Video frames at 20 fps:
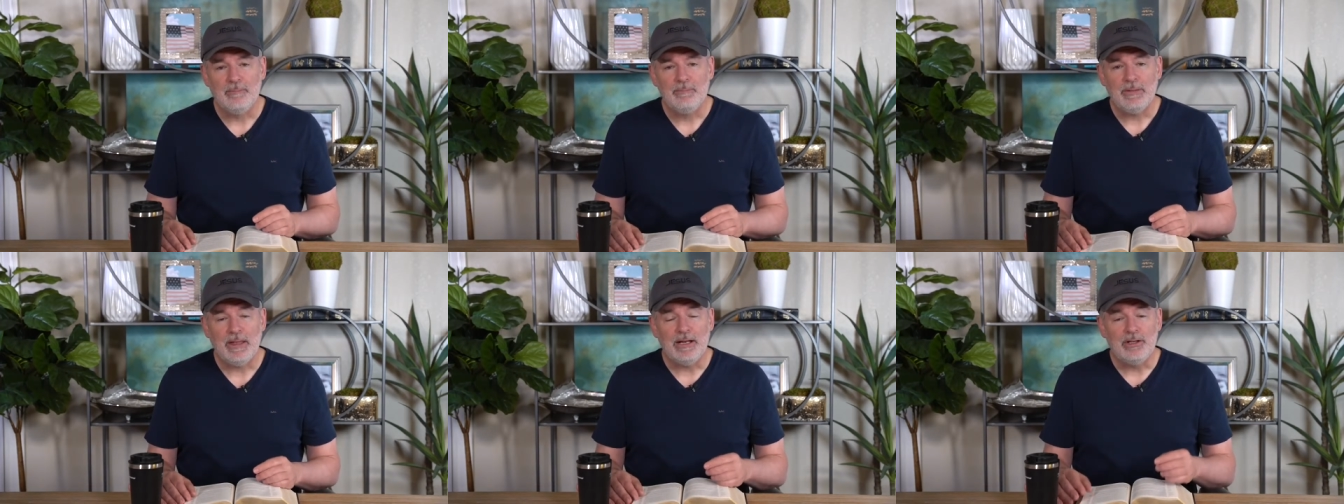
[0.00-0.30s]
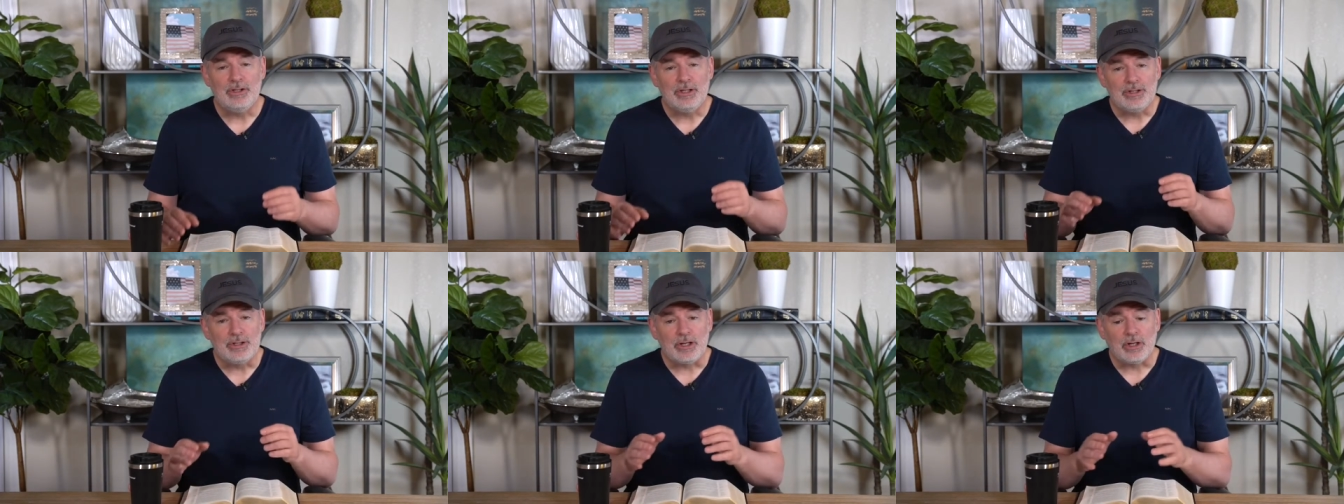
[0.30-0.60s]
and
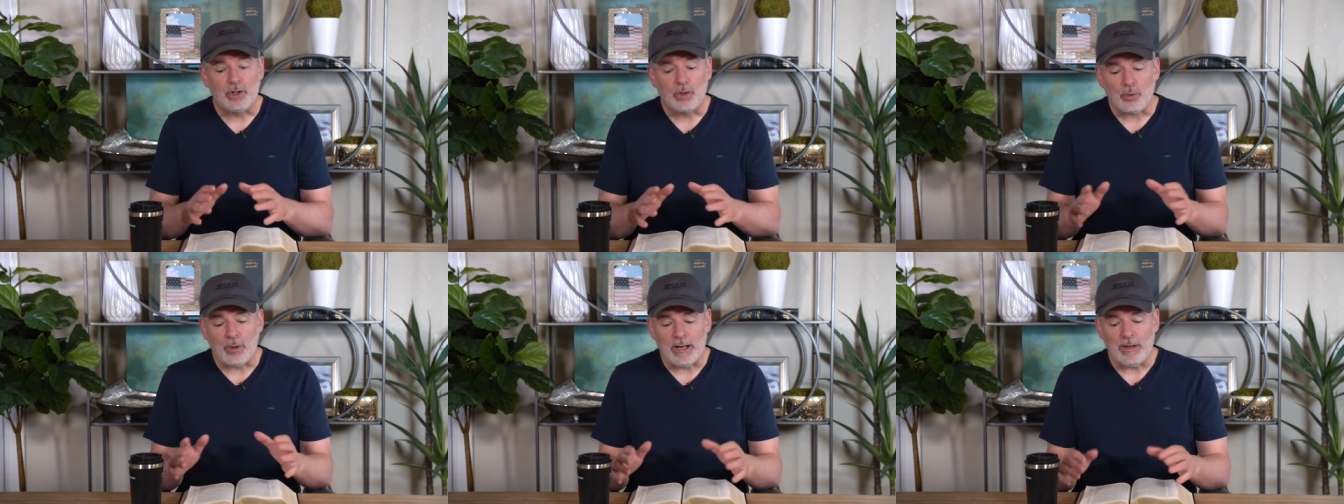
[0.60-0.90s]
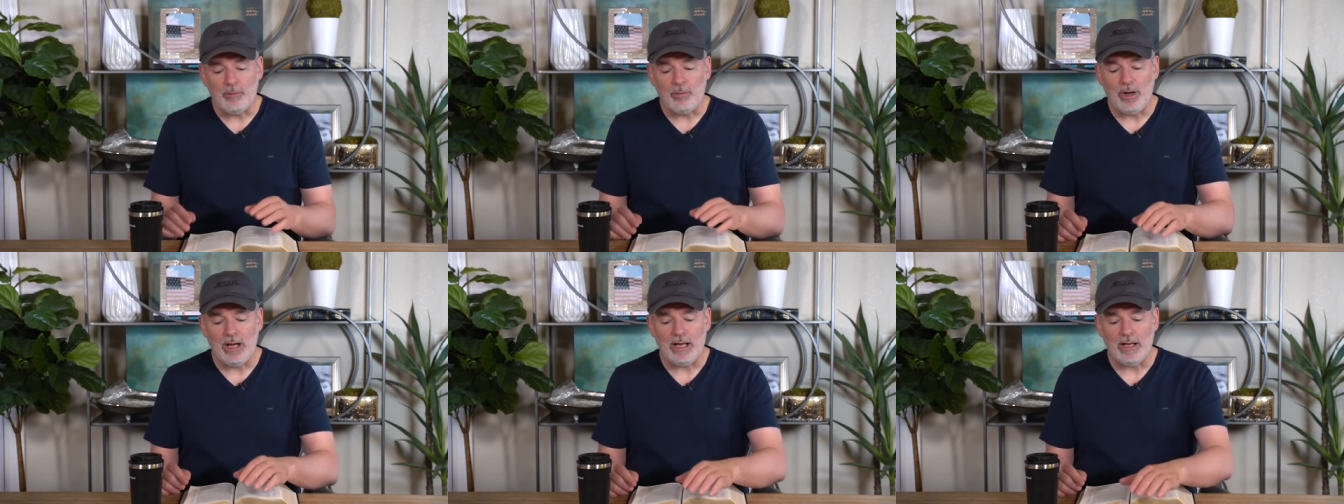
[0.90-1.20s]
it's just a
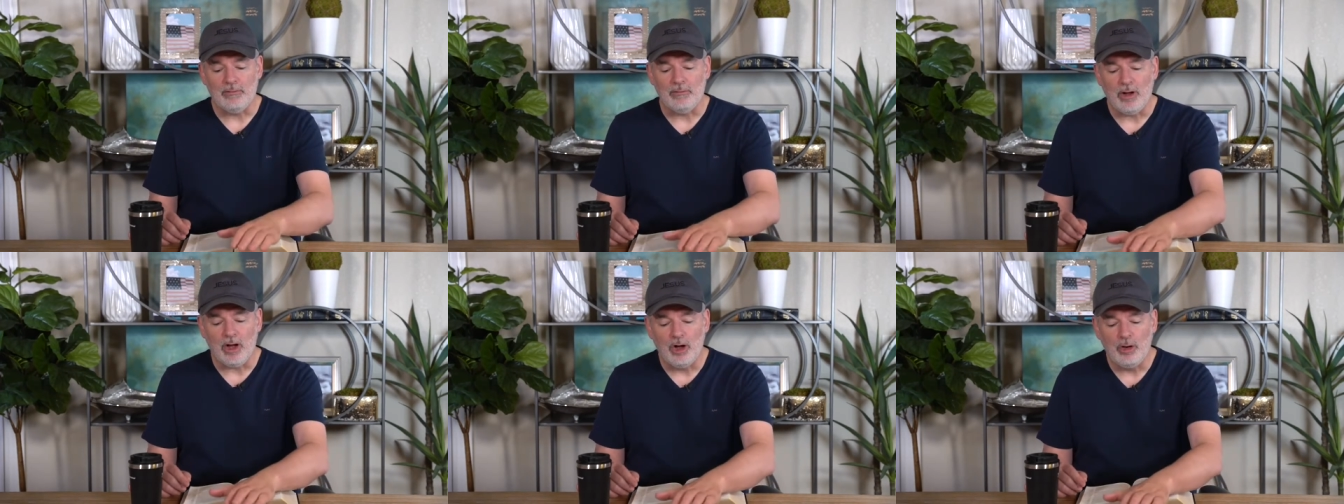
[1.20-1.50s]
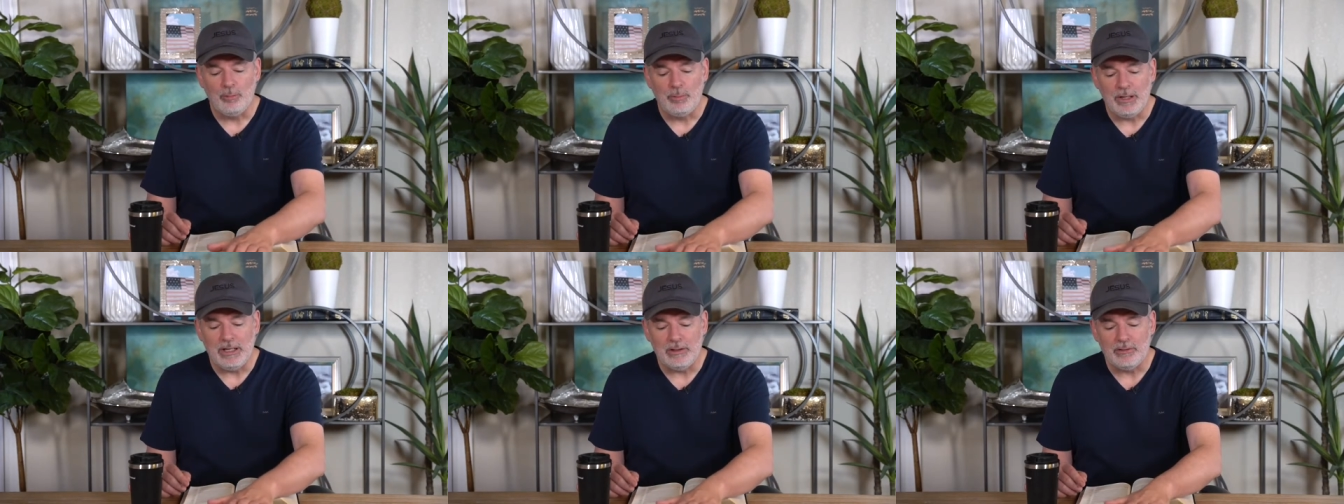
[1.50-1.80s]
great way of
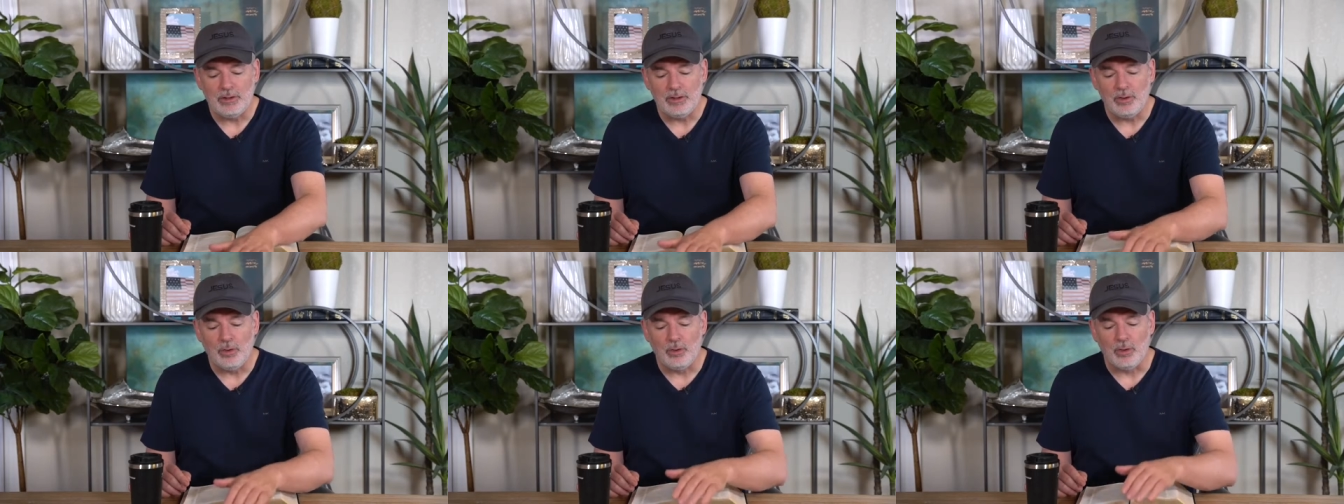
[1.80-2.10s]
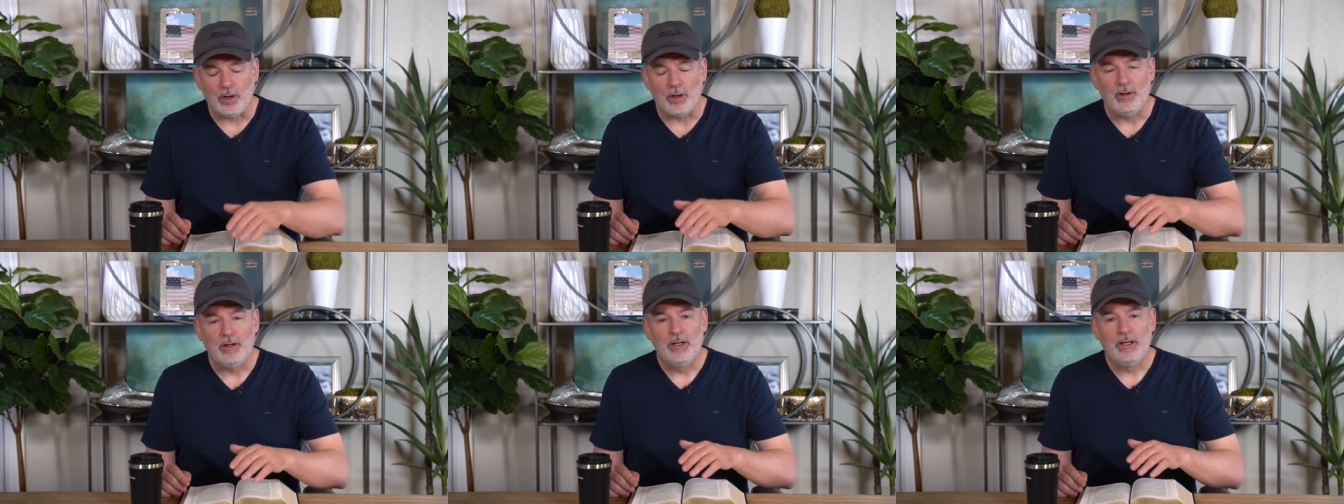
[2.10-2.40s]
opening the
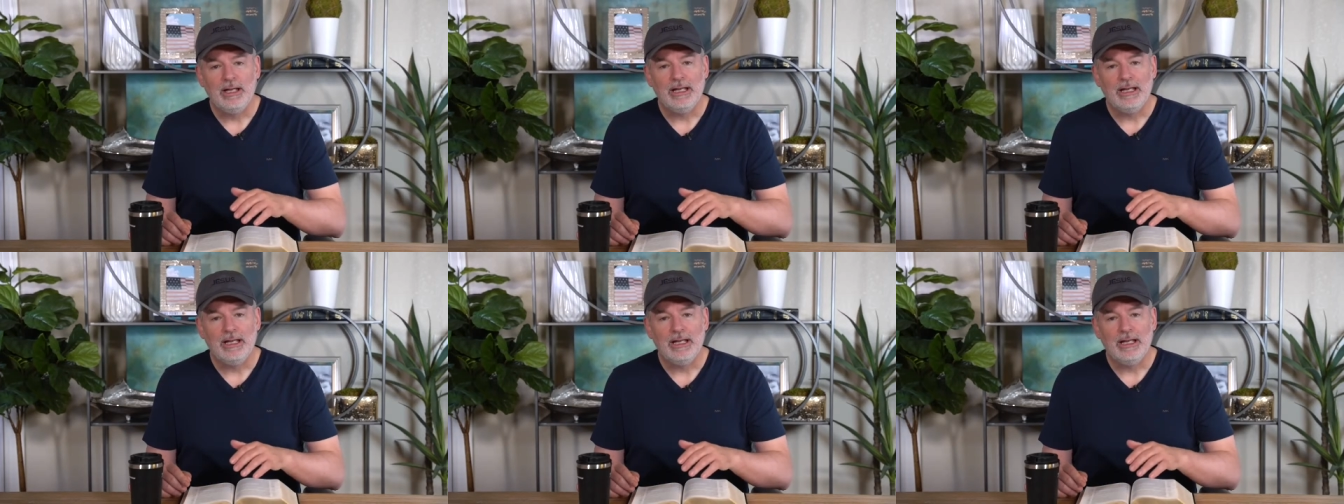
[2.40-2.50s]
door